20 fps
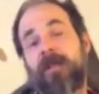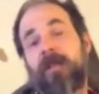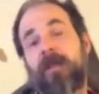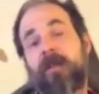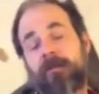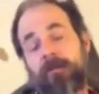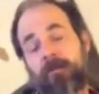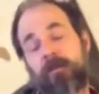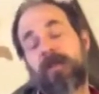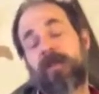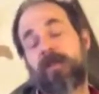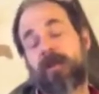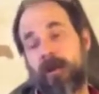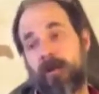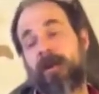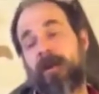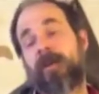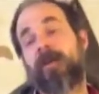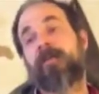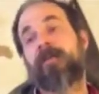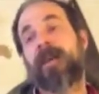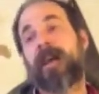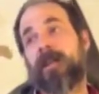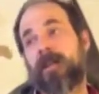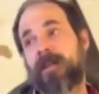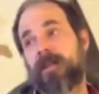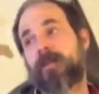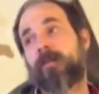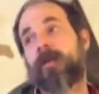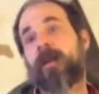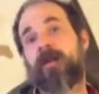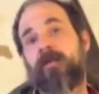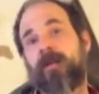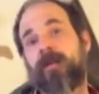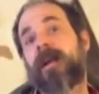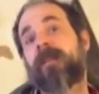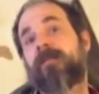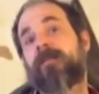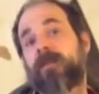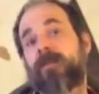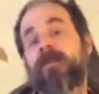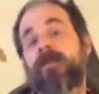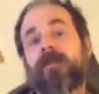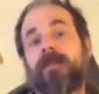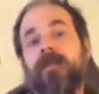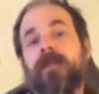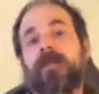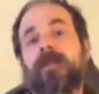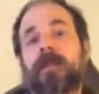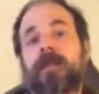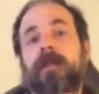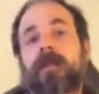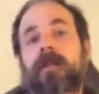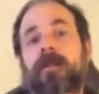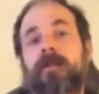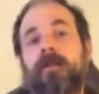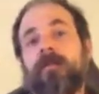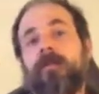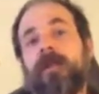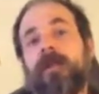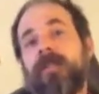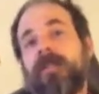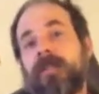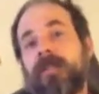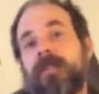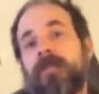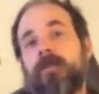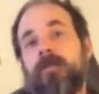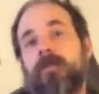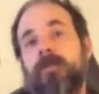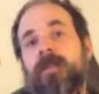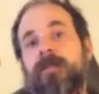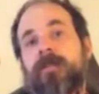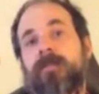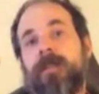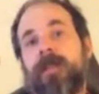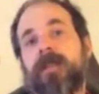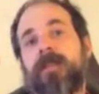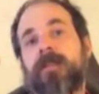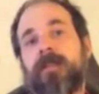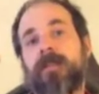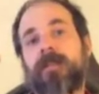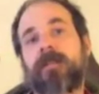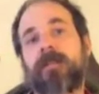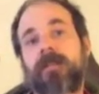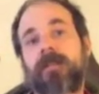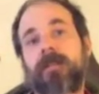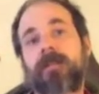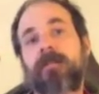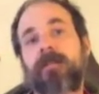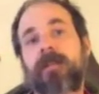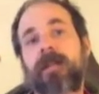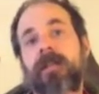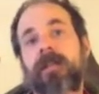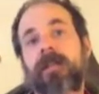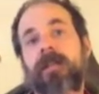You know, the Schoharie Valley. It's about 500 uh, residents would be affected if that